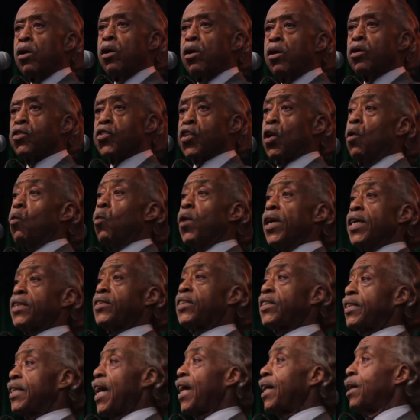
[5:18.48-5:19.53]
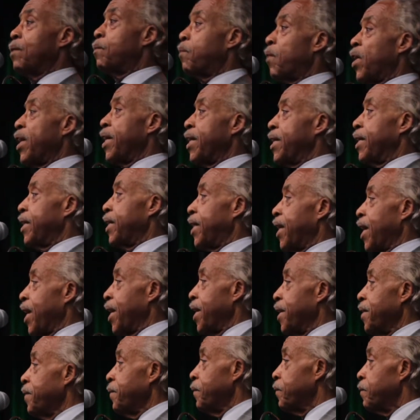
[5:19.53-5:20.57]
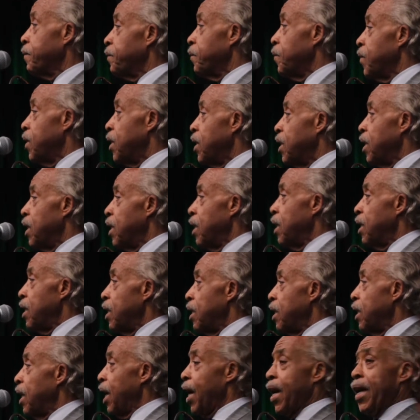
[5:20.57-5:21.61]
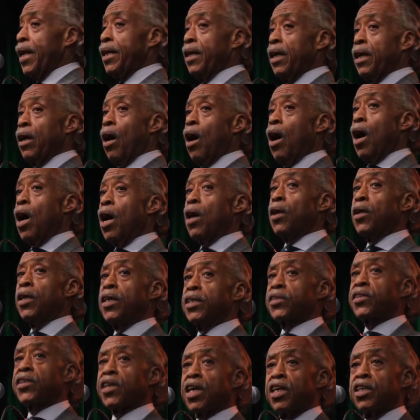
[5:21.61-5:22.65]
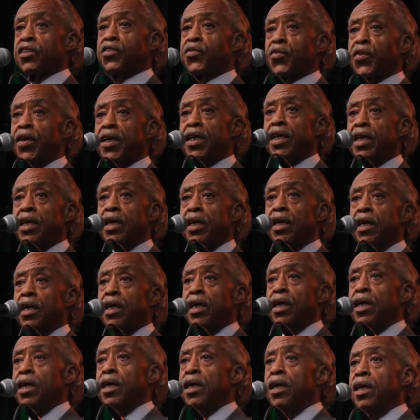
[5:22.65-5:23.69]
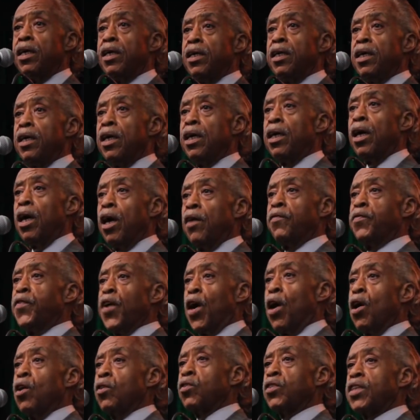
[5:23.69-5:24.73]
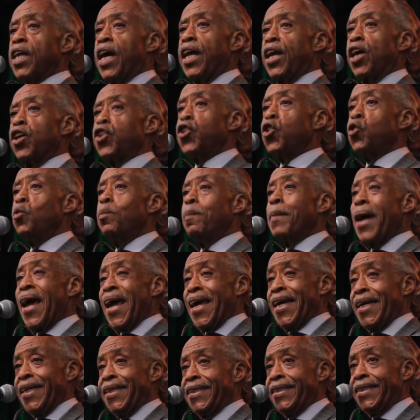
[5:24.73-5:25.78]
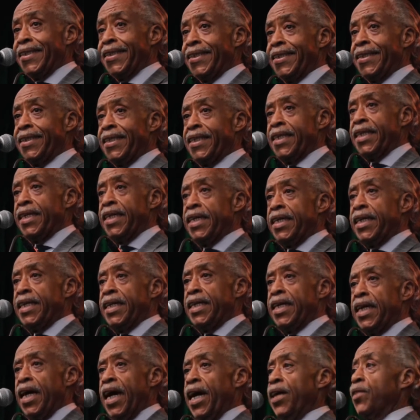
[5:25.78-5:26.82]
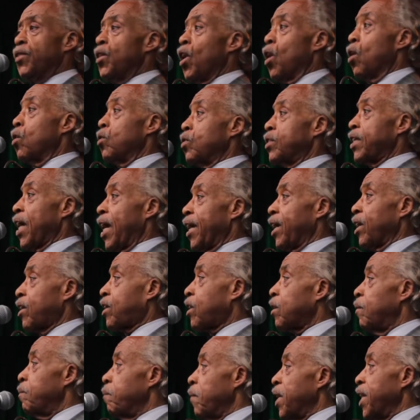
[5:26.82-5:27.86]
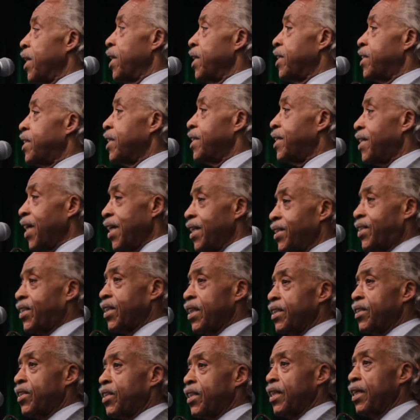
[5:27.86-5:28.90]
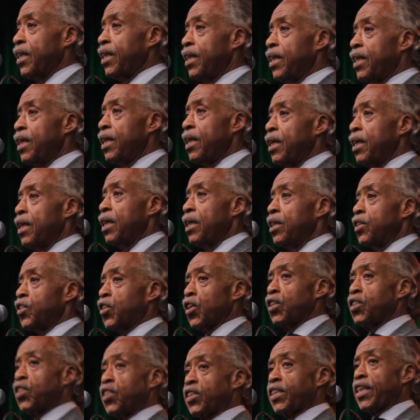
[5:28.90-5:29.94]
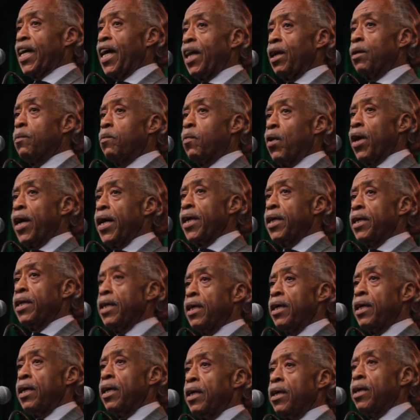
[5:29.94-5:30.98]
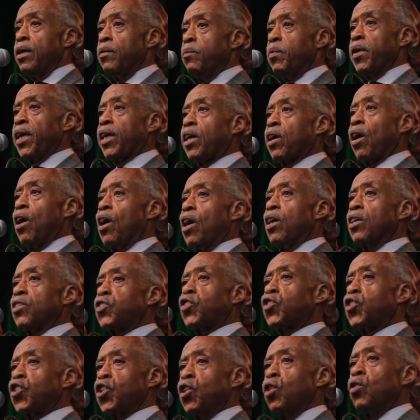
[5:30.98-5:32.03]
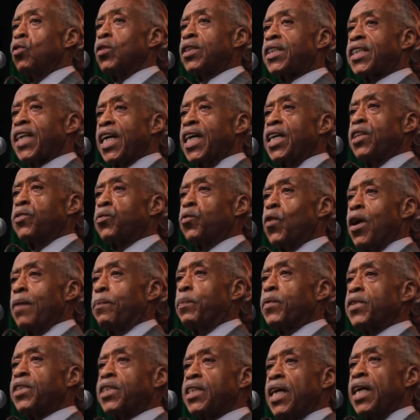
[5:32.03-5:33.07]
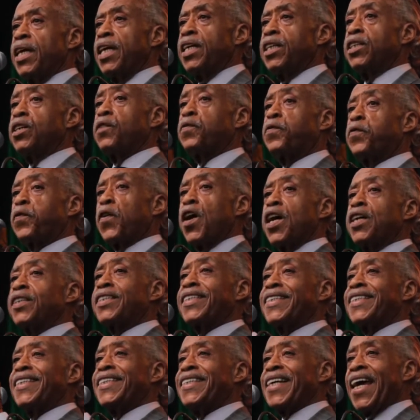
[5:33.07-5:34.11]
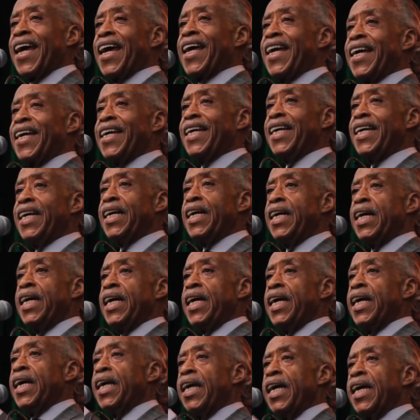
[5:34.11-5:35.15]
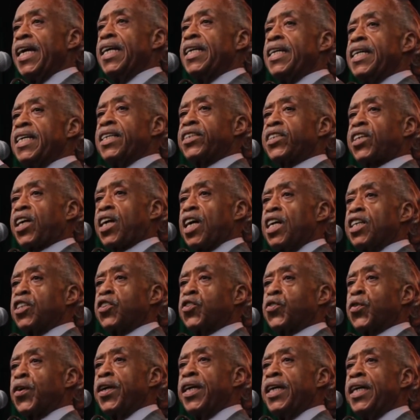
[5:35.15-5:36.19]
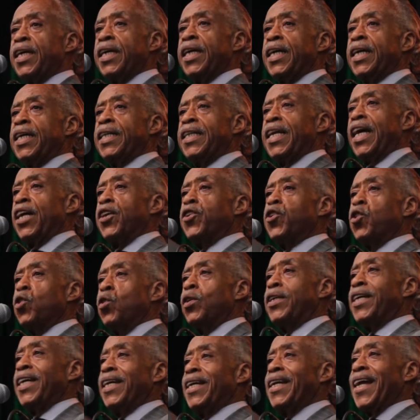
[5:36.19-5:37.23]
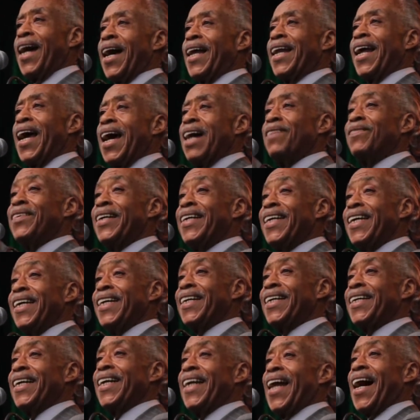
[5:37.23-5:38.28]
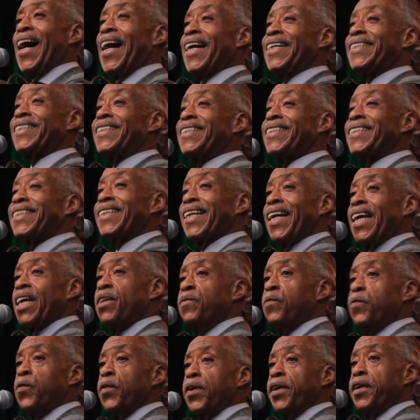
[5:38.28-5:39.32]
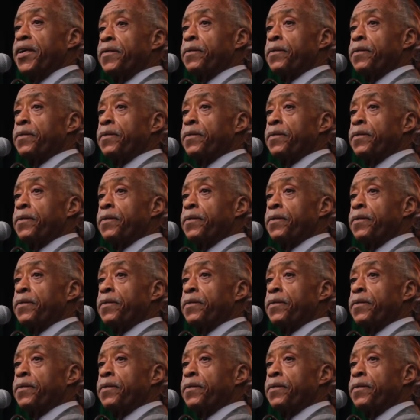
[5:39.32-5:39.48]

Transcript: So we celebrate the day, and all this country of those that are humane and those that are committed to decency should celebrate, because Juneteenth represented the first day in this country that you did not have legalized slavery.